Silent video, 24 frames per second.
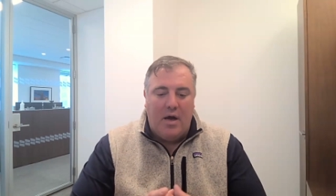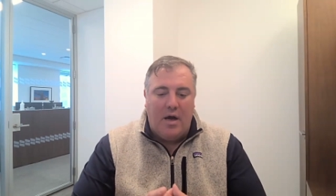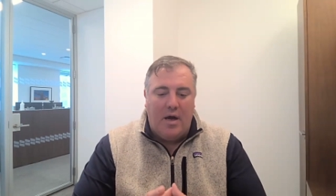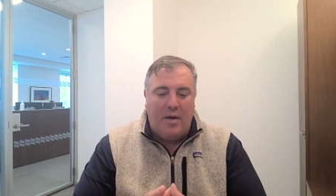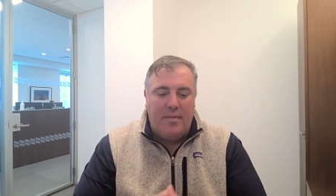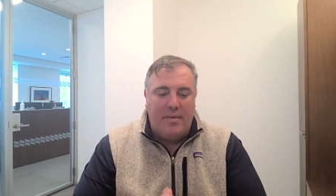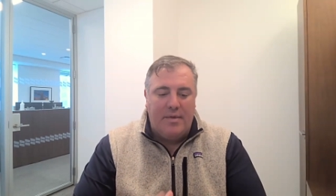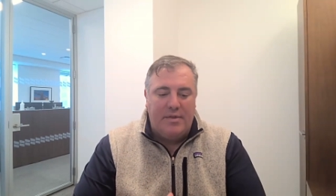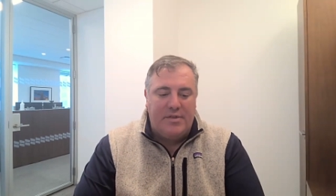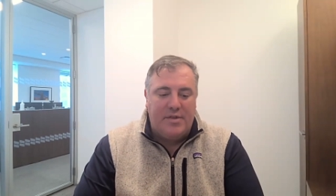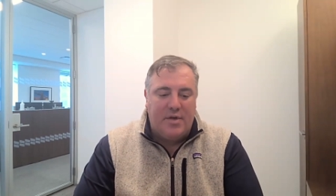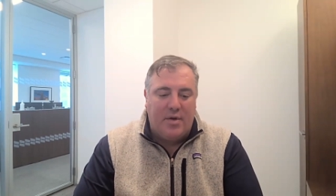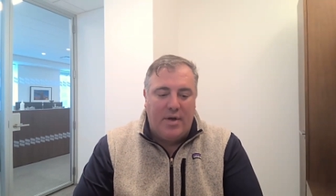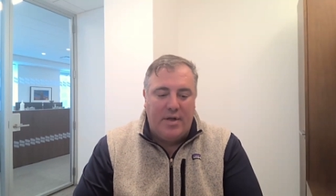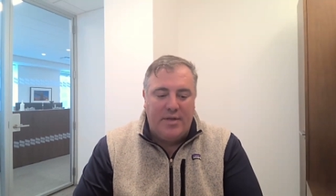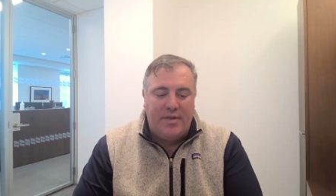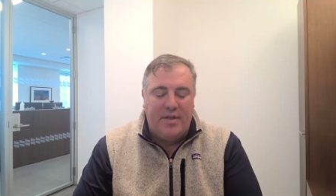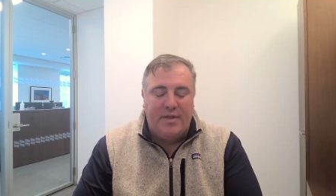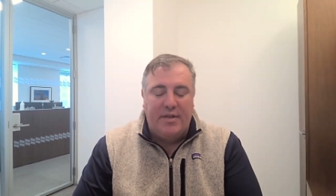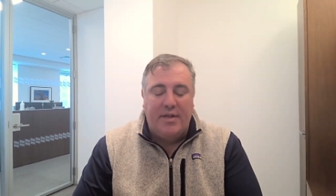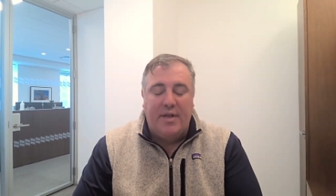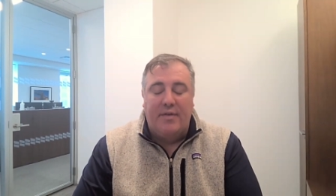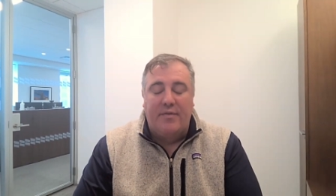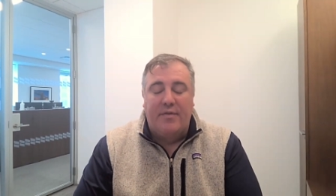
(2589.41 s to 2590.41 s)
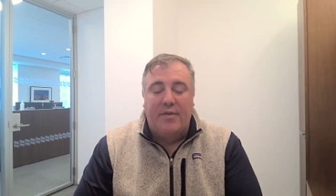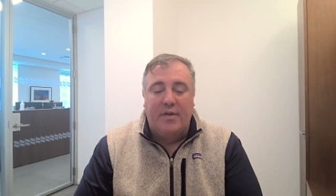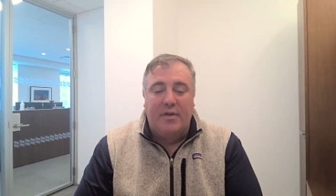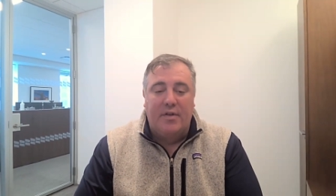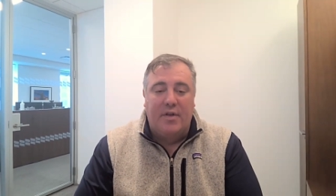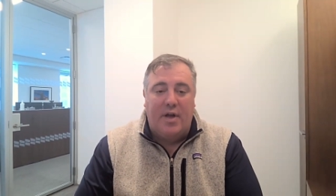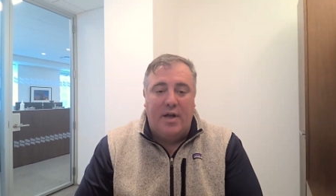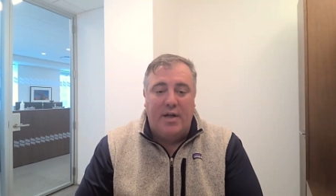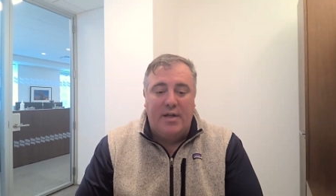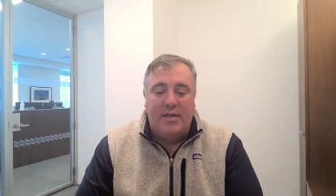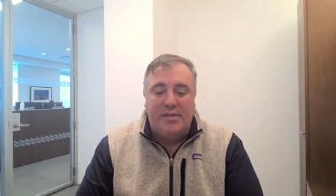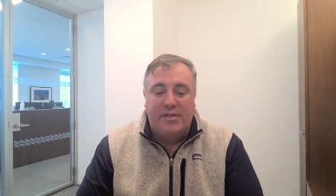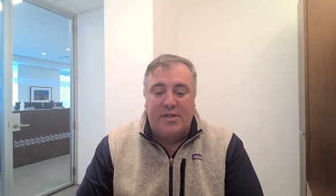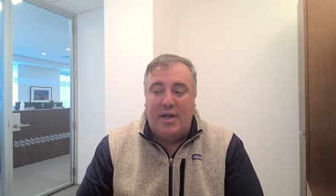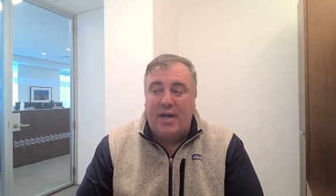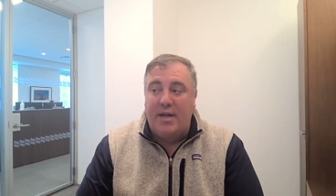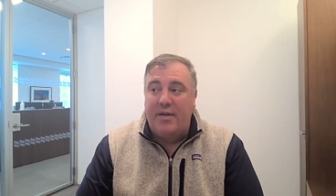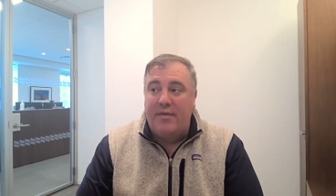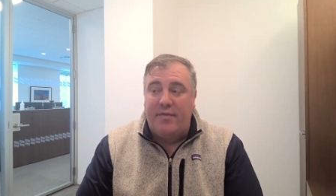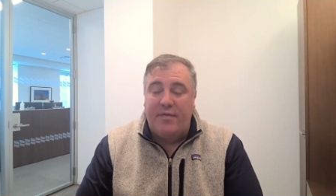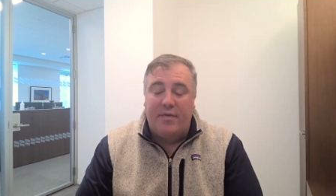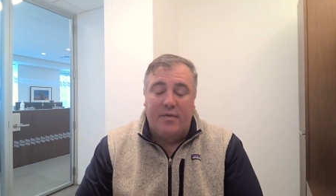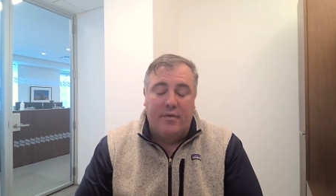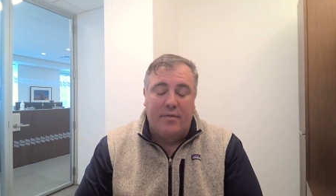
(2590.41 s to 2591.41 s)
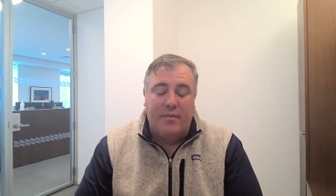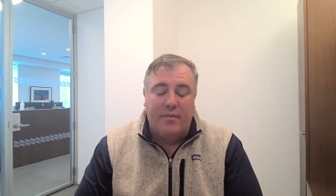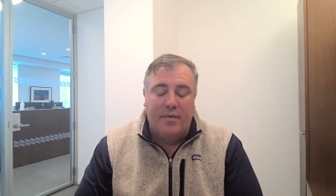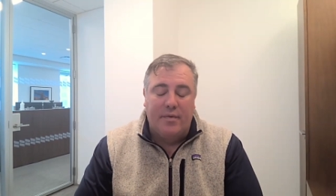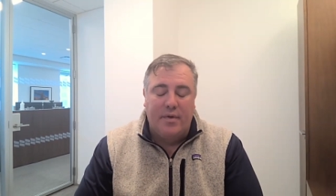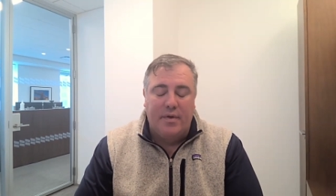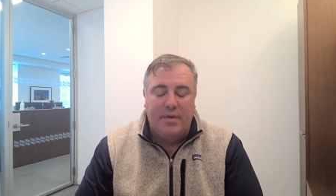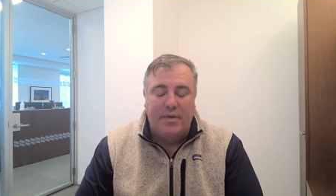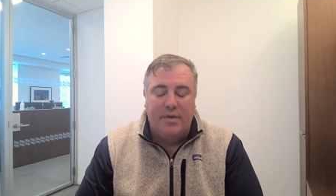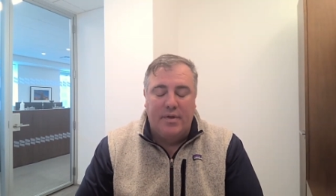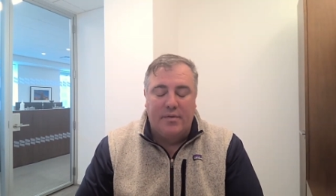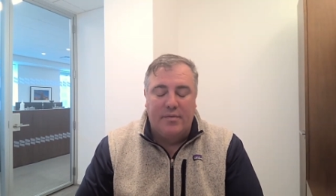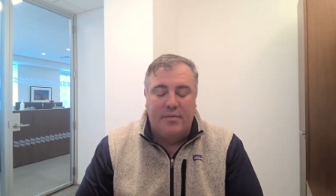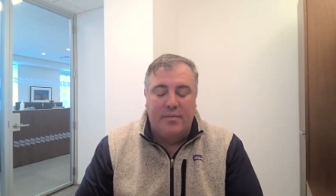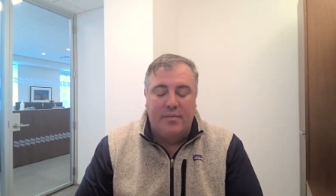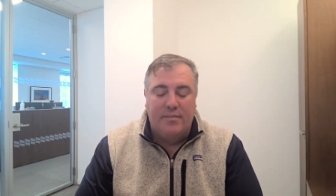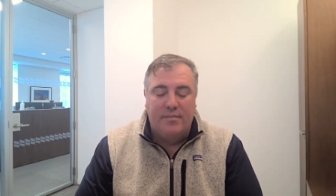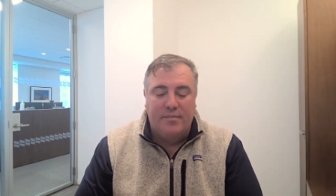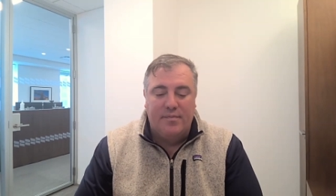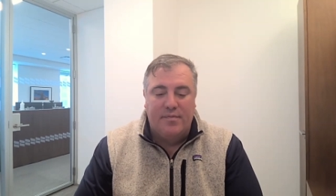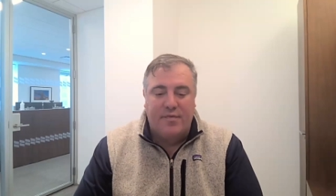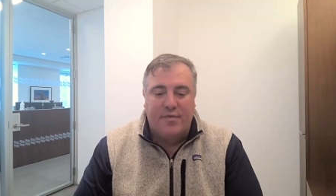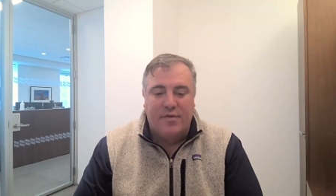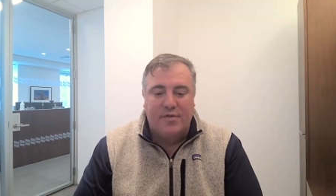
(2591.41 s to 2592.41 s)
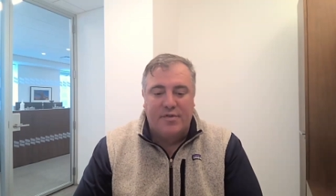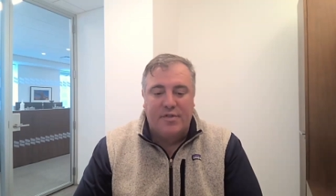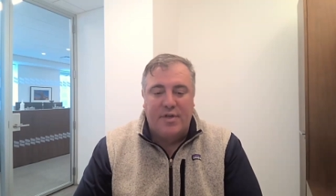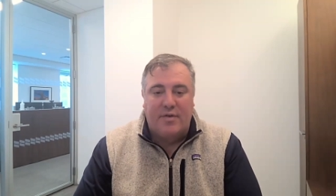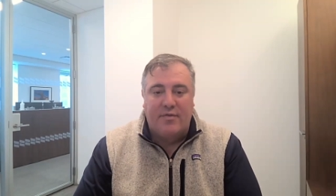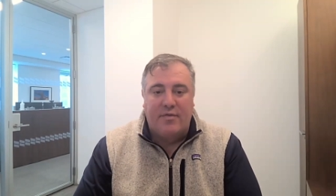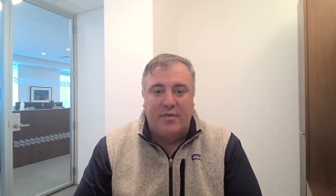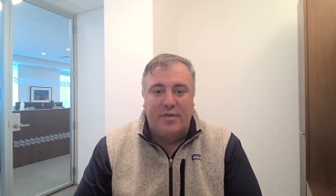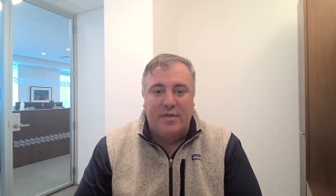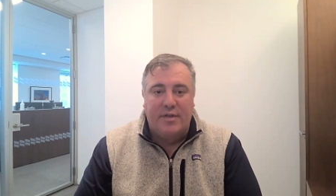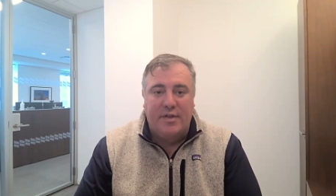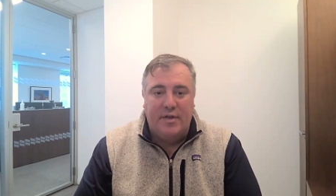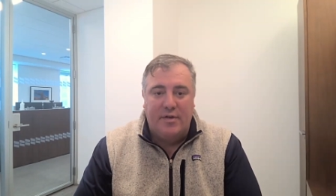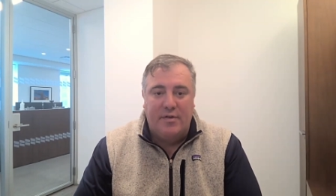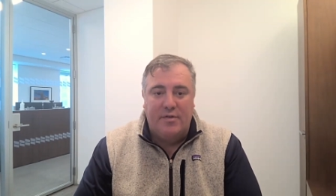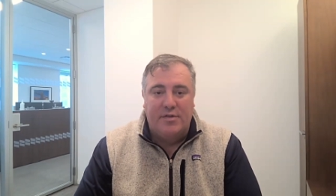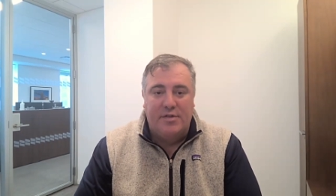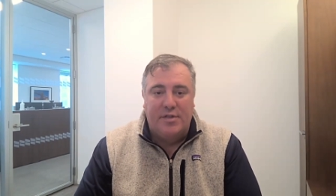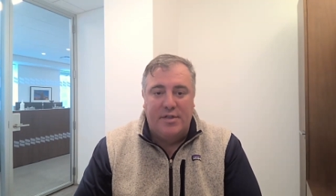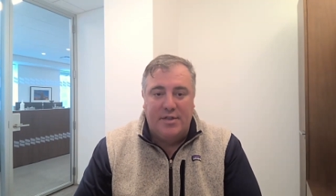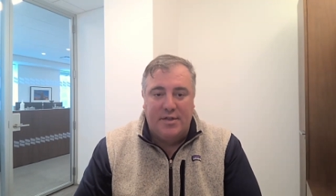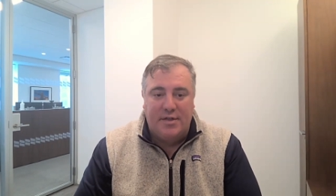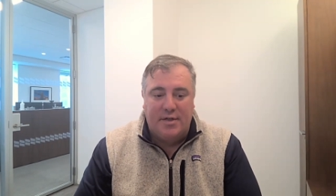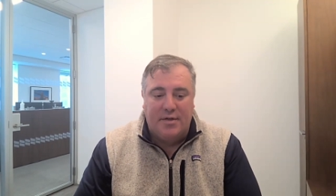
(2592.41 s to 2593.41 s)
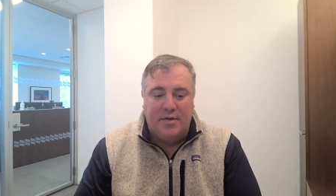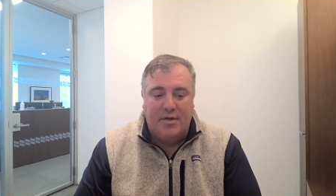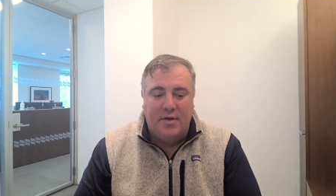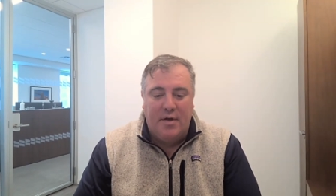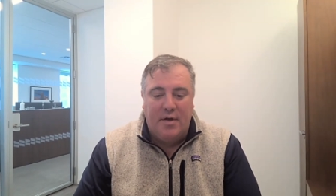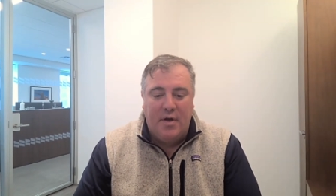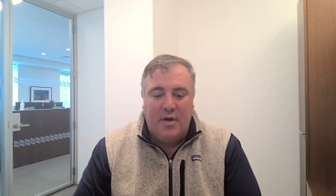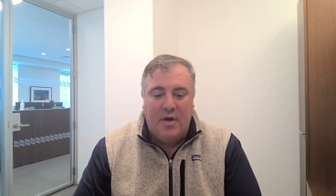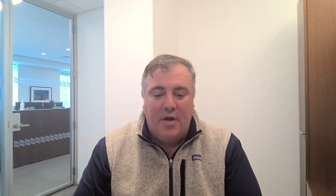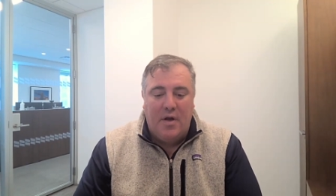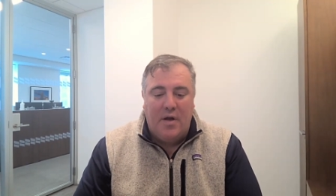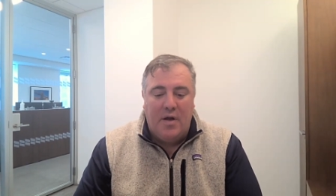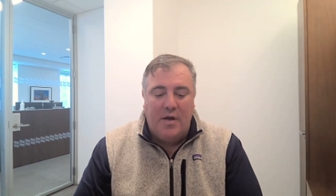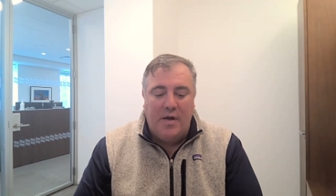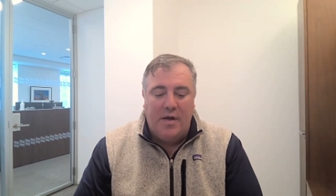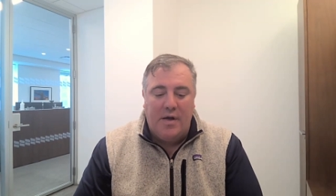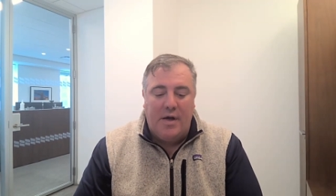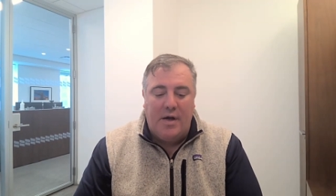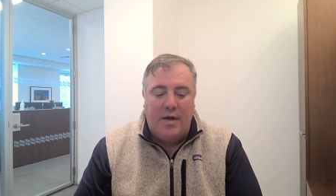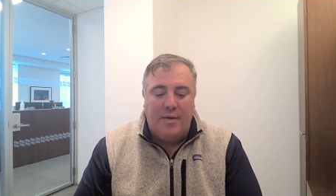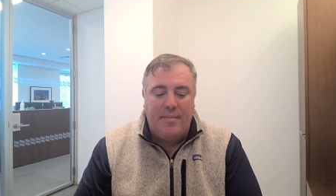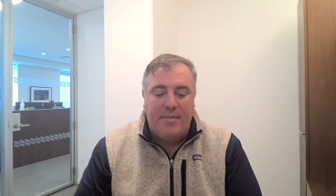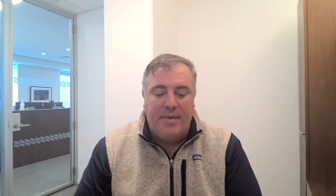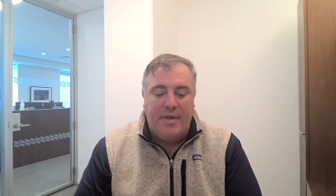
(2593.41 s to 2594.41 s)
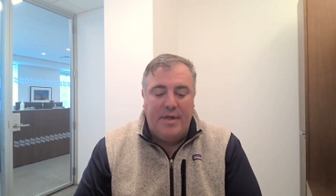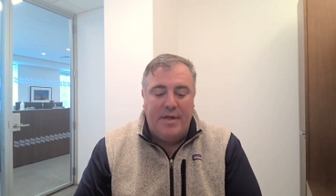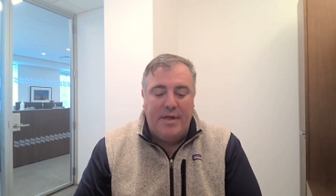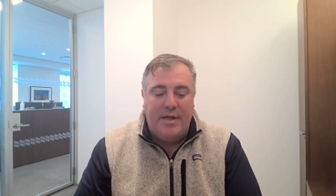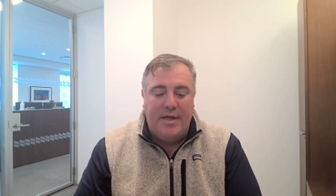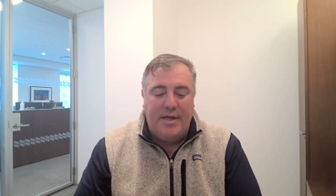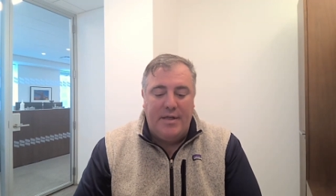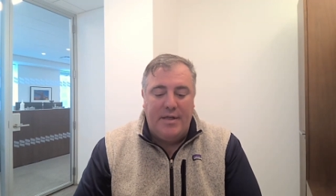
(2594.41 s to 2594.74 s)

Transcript: And so I think they have good line of sight for several years here. And